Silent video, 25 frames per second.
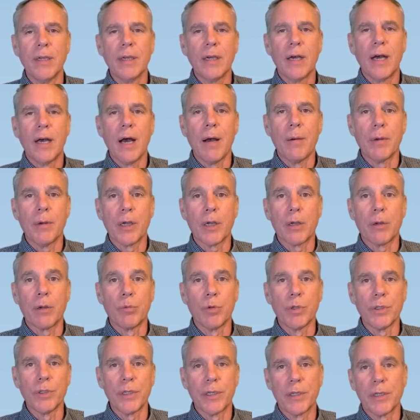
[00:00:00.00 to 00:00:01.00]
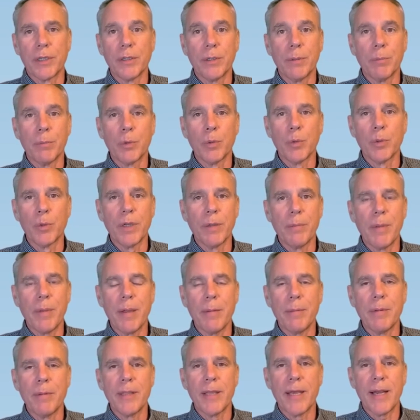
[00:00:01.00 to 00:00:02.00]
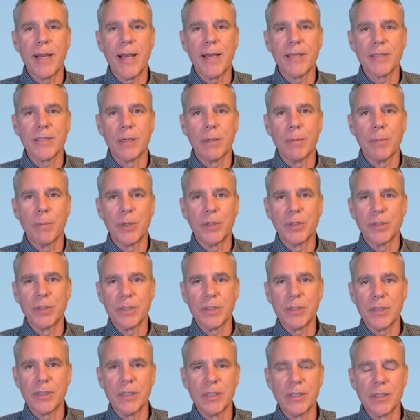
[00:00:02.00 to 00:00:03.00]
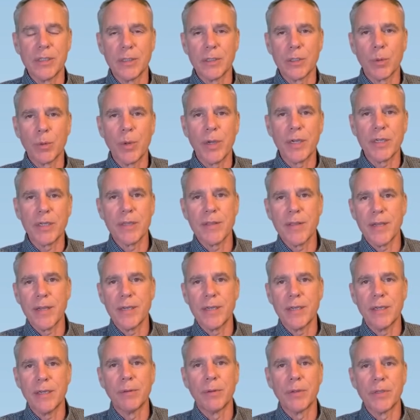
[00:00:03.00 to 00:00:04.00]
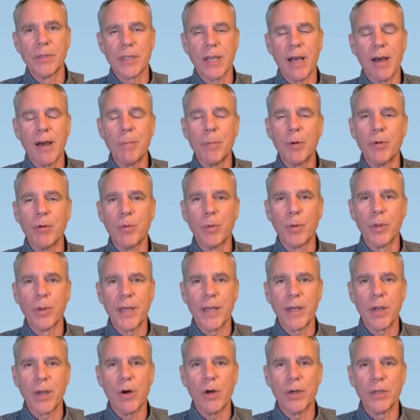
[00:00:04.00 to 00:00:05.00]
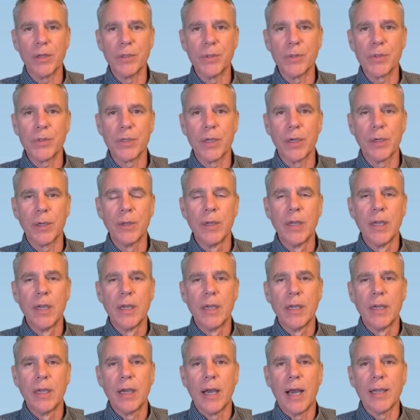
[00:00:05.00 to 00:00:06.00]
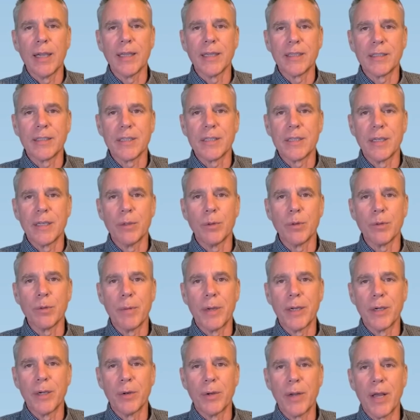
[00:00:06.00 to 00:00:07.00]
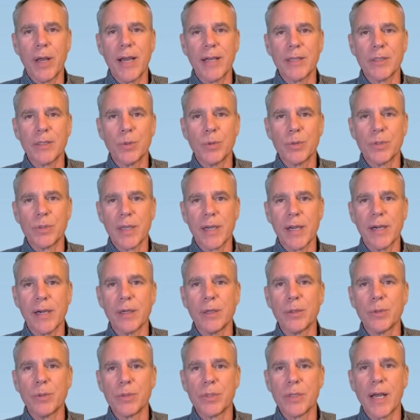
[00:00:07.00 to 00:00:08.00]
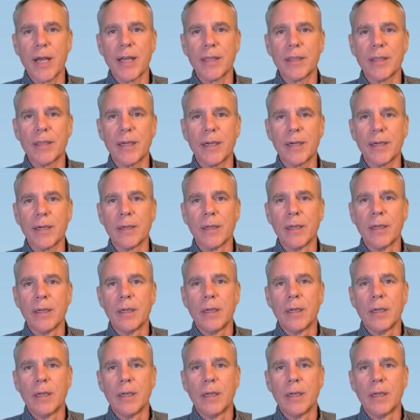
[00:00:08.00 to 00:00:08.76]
a really good employee maybe that has an emergency situation they need to resolve before they call you. So I like to see with my own eyes who's there and who's not there,